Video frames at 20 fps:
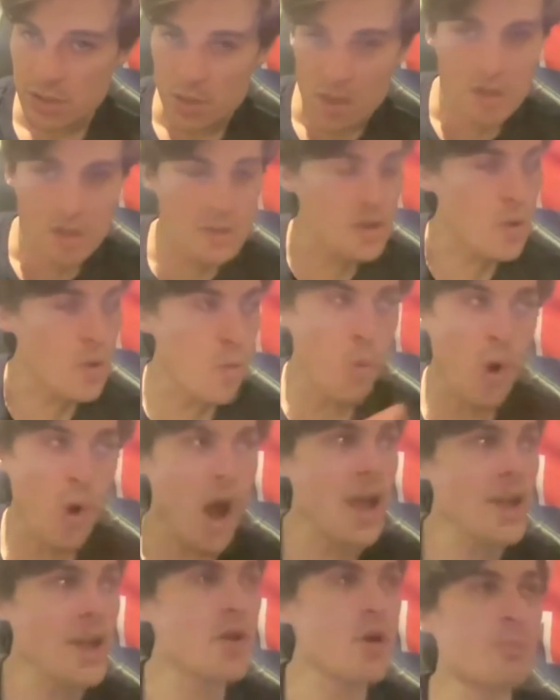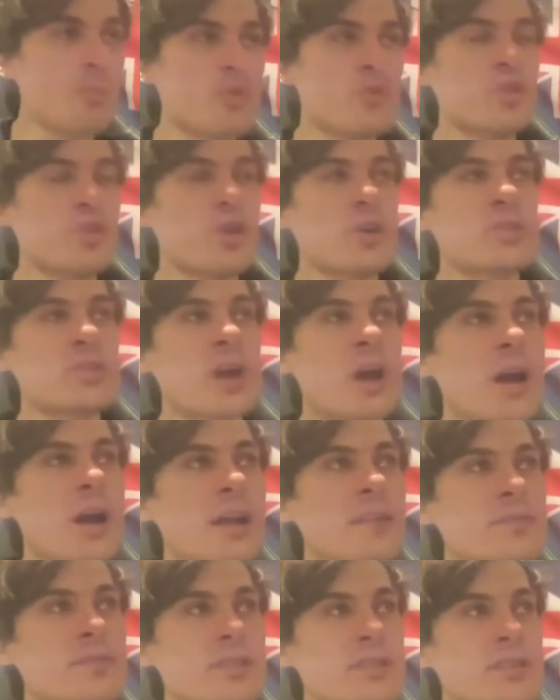So why not put those
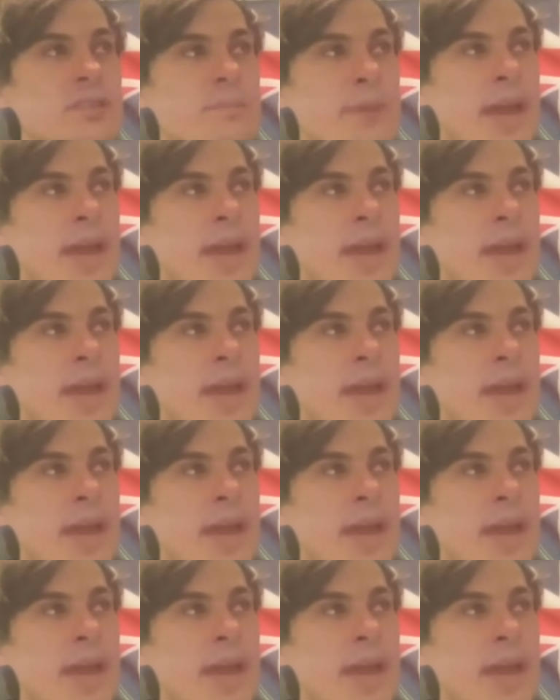hives in your